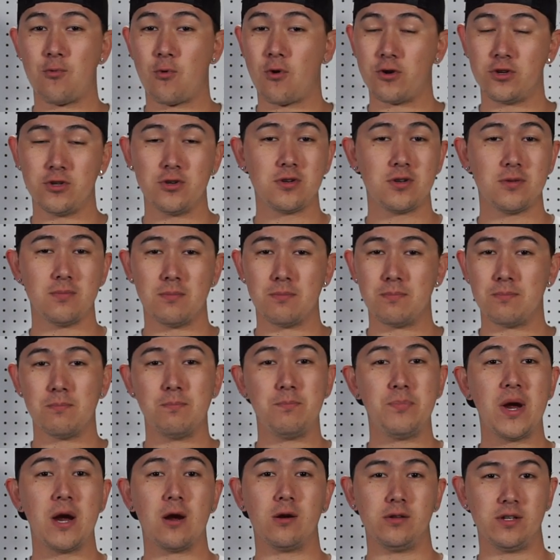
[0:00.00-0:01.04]
where you can
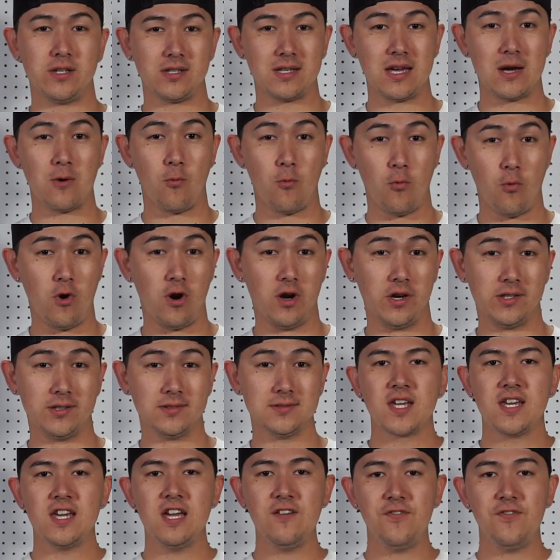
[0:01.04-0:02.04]
barely get one.